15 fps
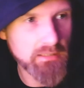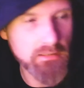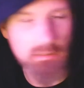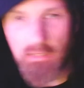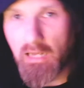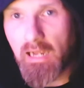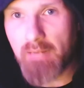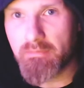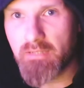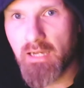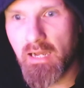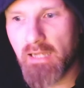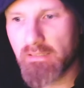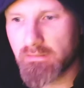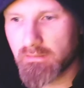hype
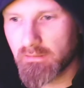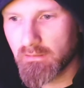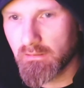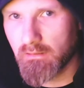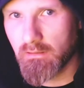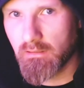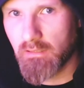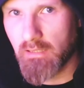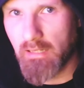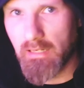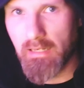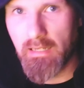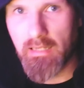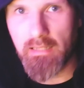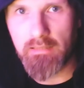dies,
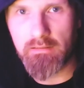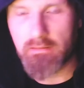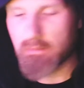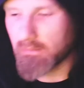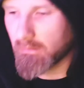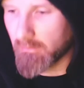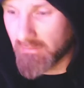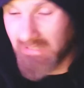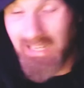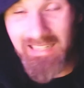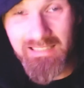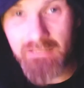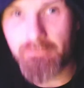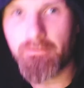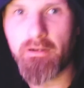and
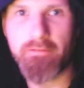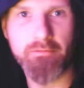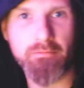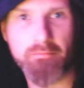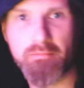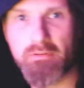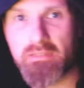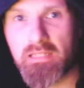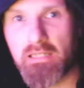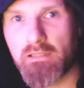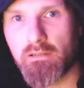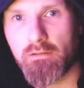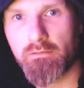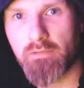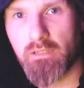95%
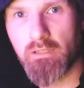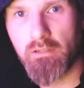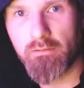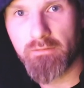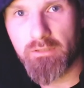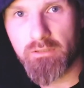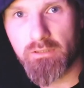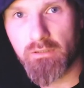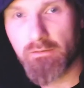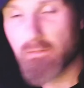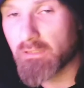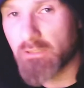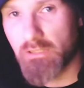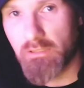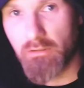of the
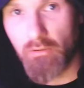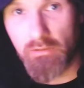shitcoins